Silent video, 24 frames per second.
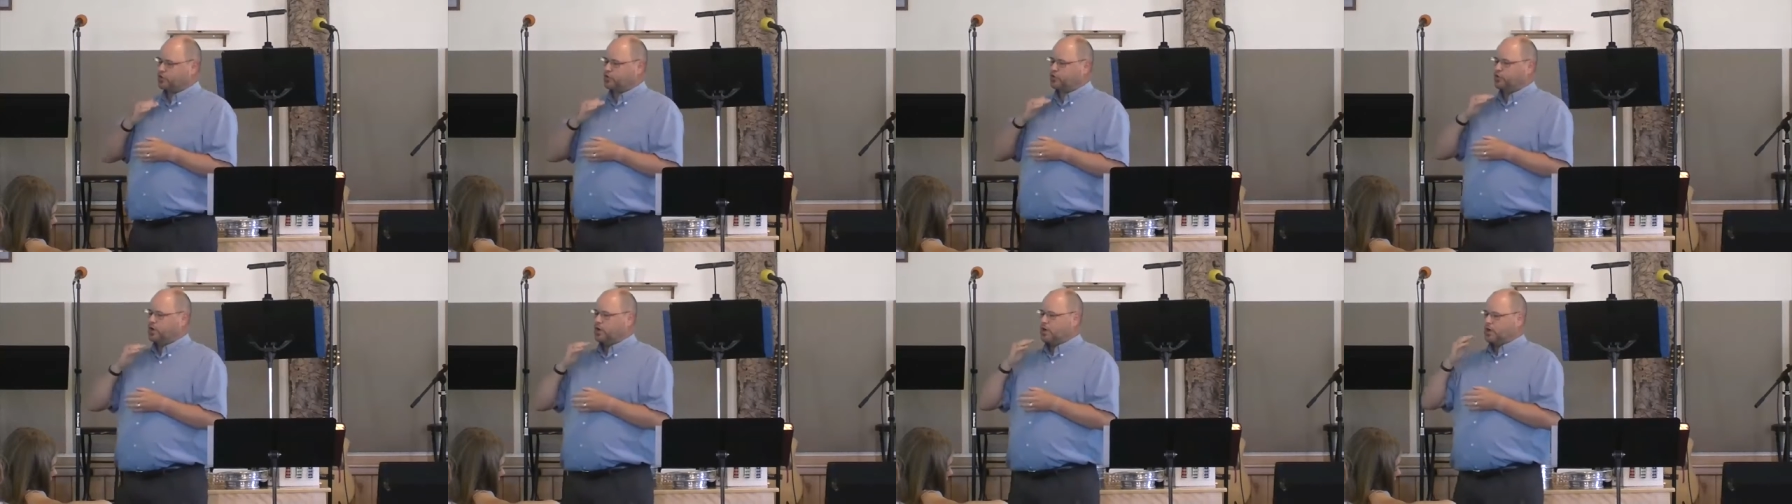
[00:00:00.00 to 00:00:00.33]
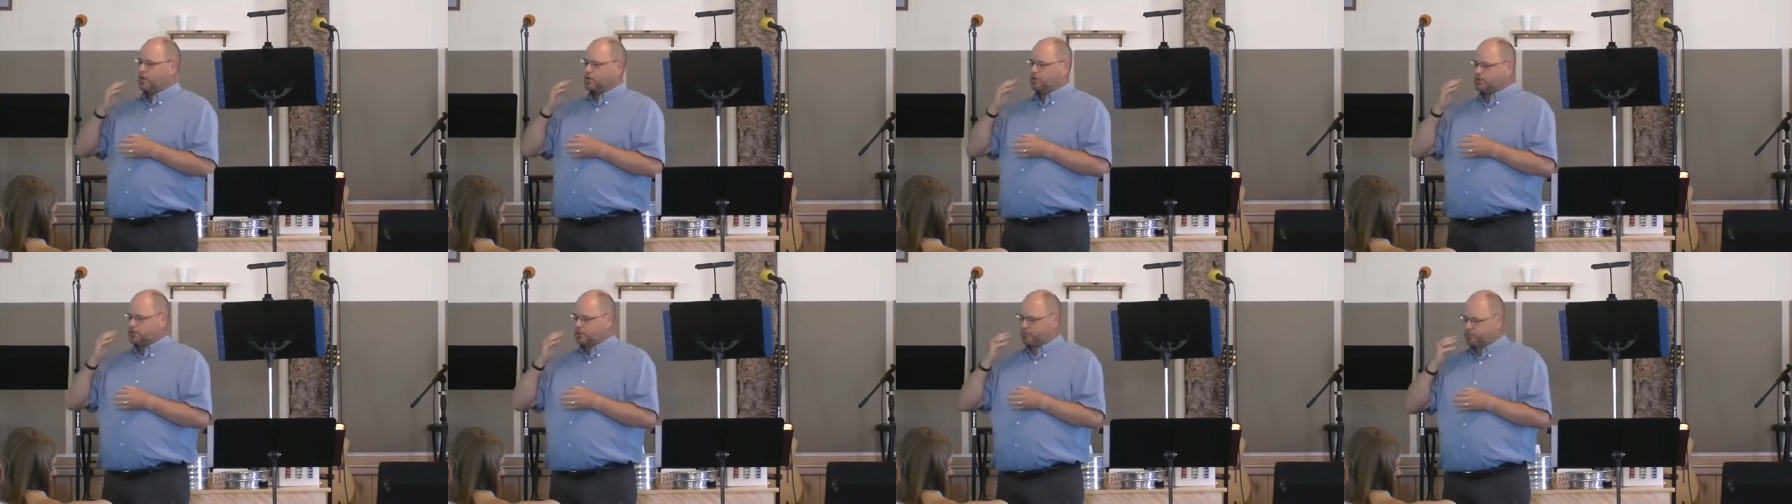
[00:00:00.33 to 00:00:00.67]
to
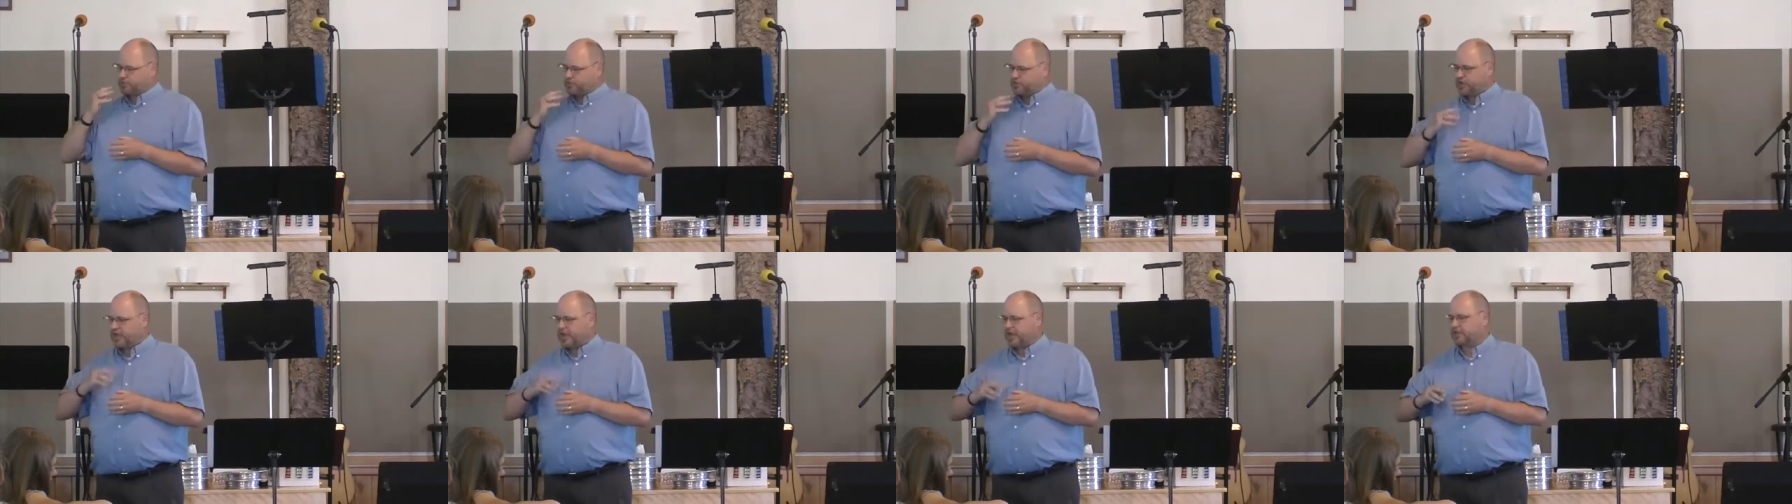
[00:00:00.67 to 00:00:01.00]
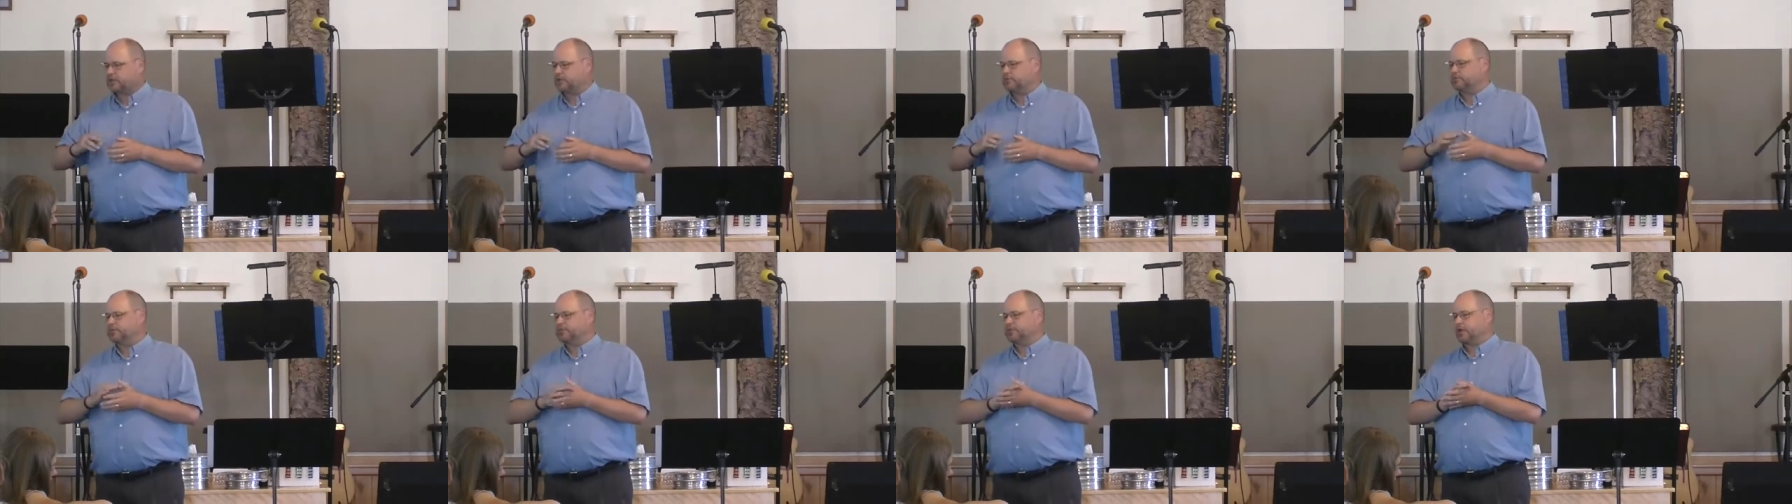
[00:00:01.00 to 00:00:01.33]

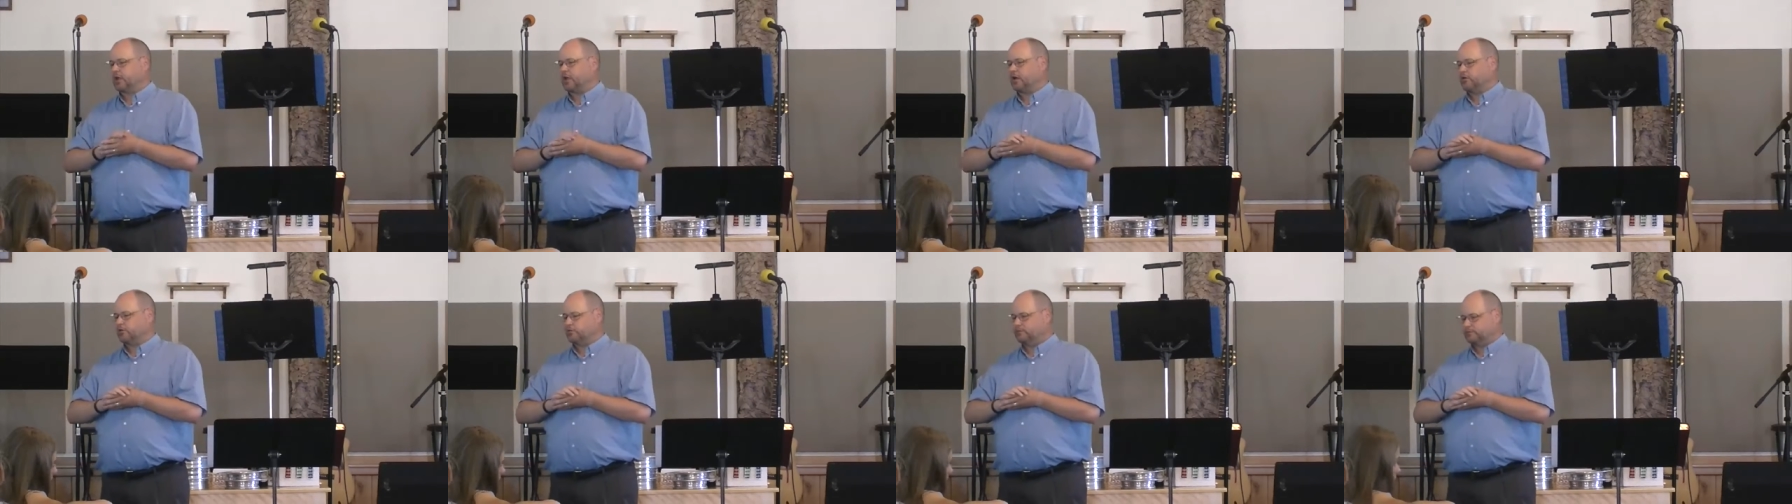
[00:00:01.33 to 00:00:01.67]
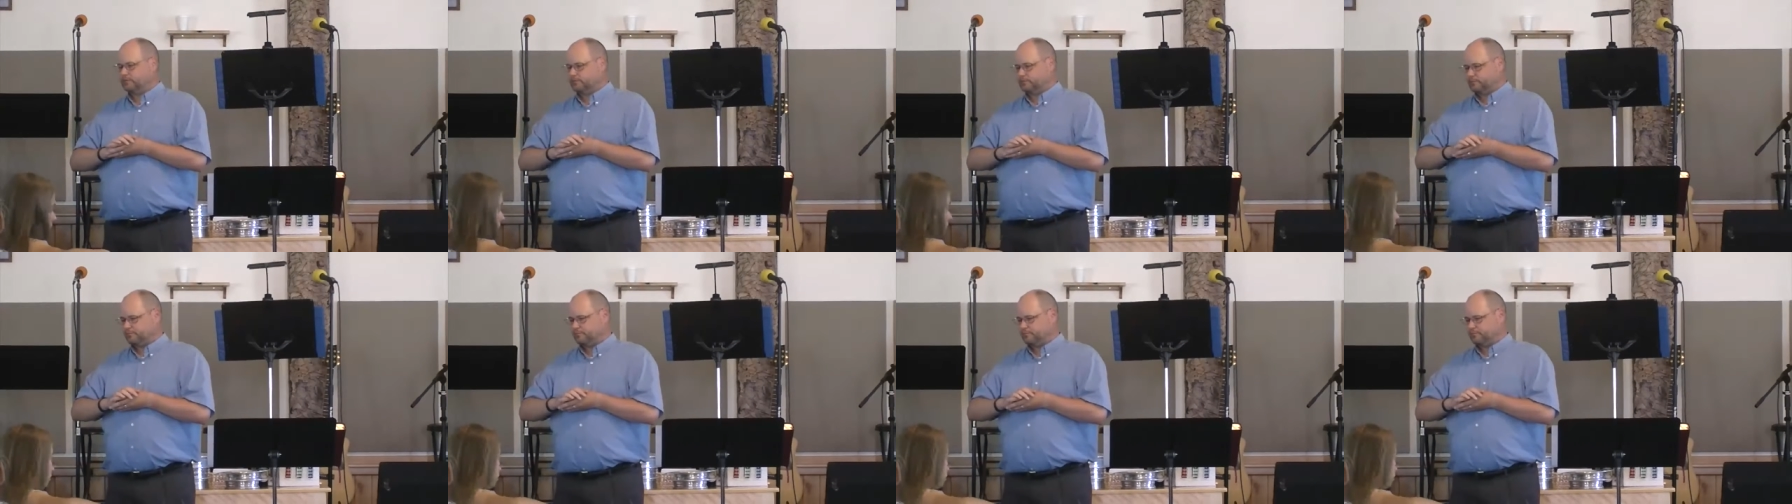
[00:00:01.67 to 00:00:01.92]
subject himself